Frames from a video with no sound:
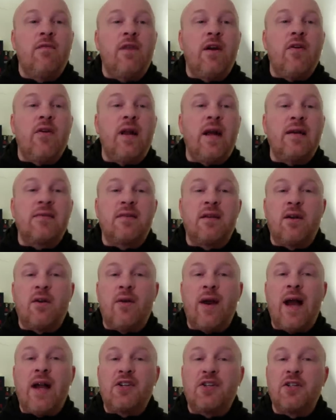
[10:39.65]
Verin has
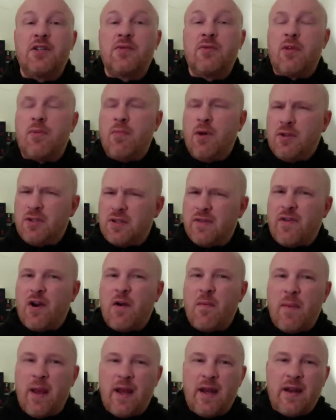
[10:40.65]
interactions with most of
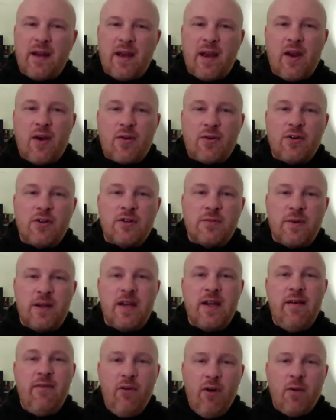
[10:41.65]
our main characters, but
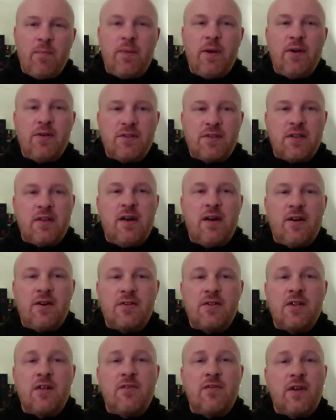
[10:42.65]
never appears to let
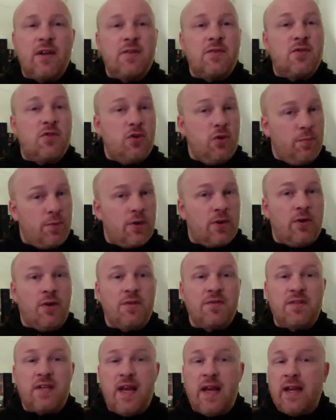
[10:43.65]
herself get super
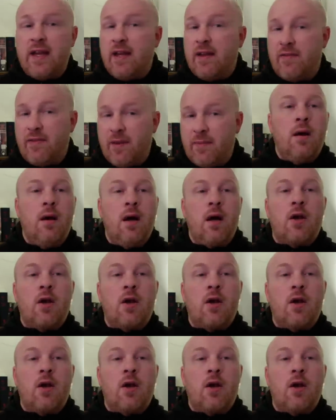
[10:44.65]
close to any of them.